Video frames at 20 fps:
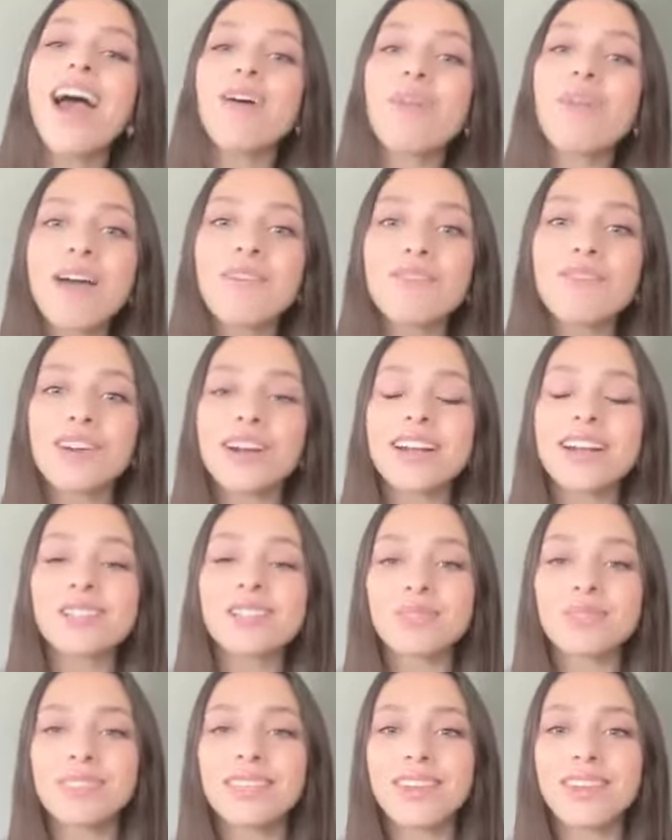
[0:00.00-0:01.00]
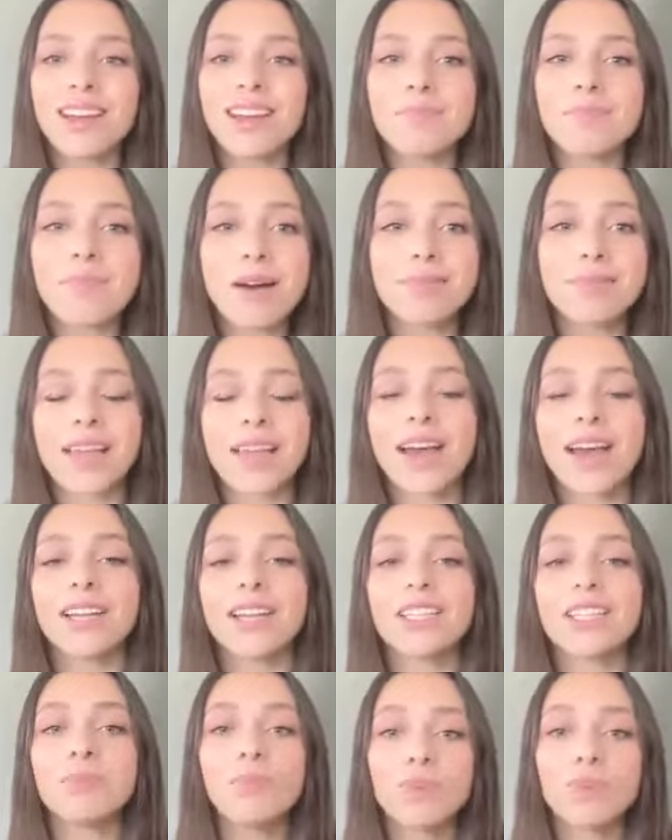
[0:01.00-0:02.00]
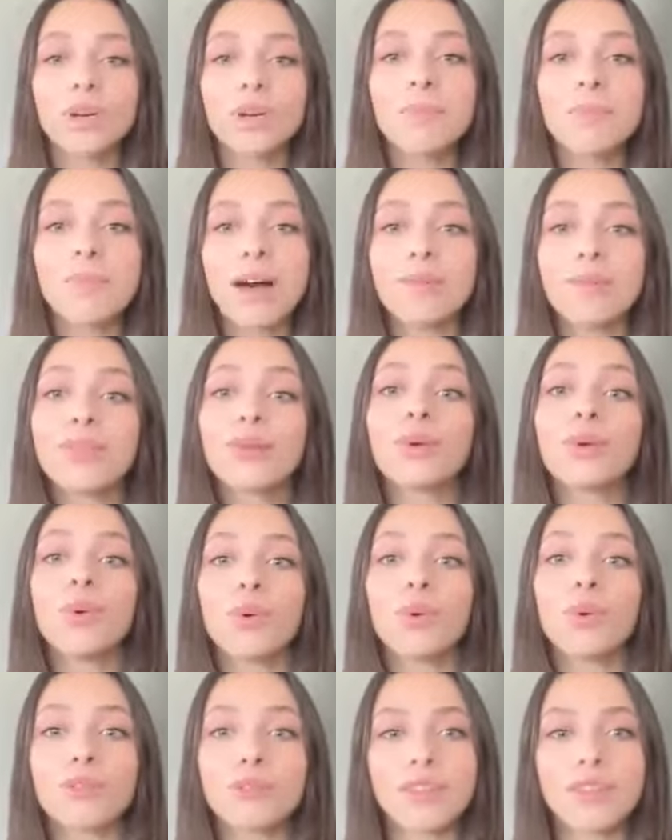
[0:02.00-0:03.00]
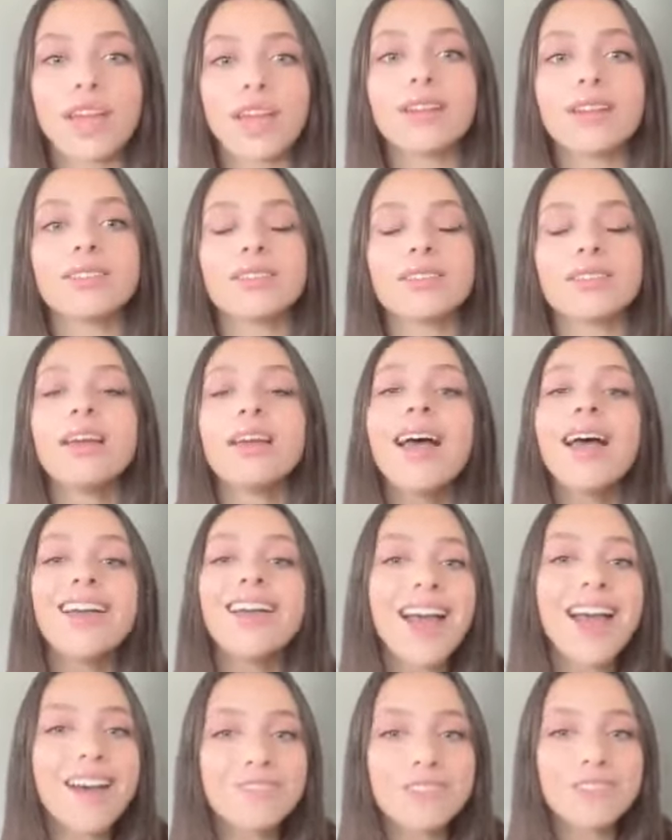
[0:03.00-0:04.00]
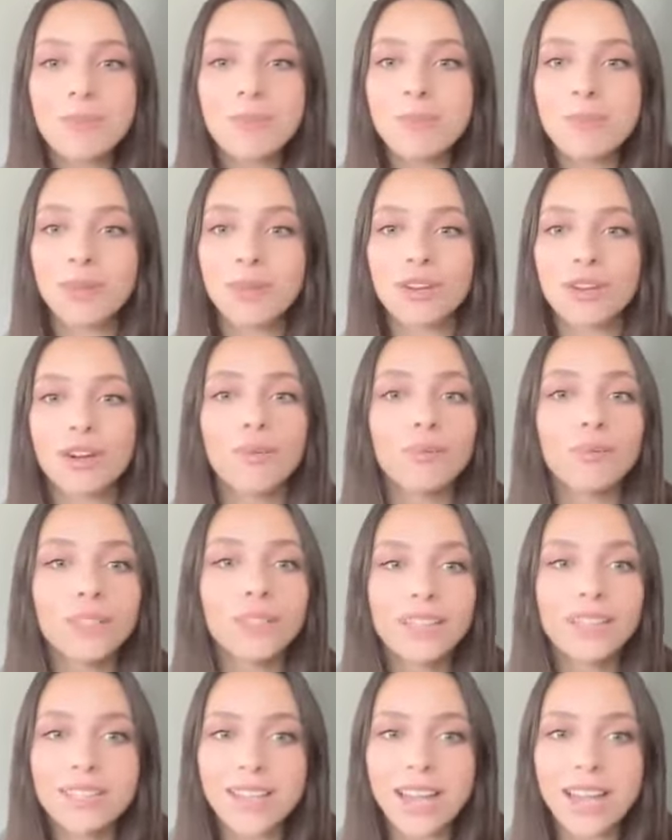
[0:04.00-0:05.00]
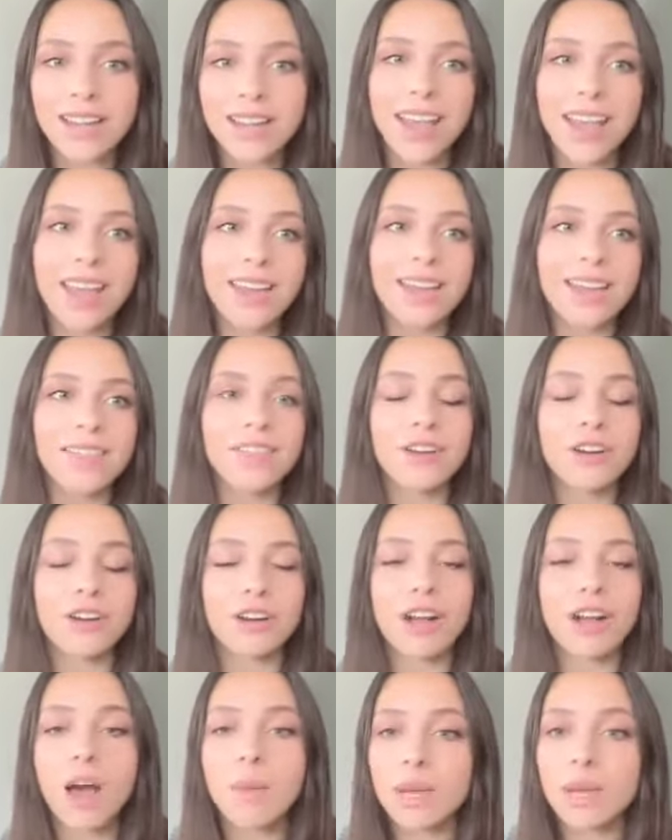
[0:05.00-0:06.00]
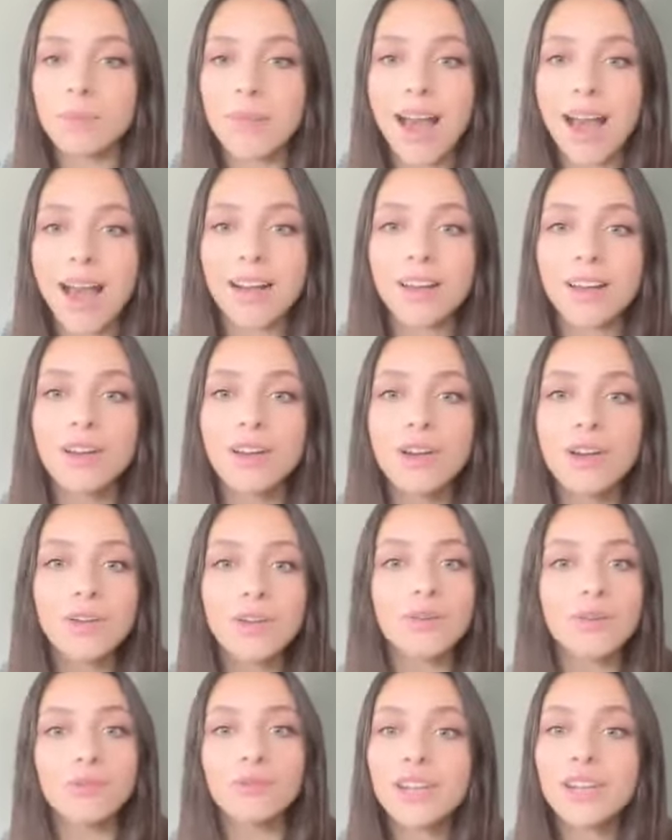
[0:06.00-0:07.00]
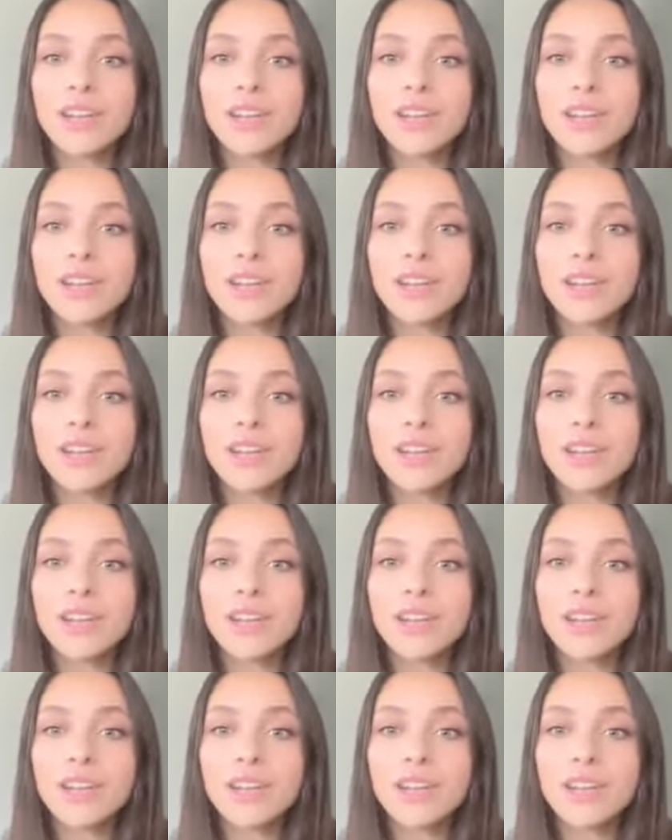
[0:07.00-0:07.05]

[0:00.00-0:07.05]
However, it's really not about that. It's more about the core fans and and having people that are really dedicated, that are coming back, you know,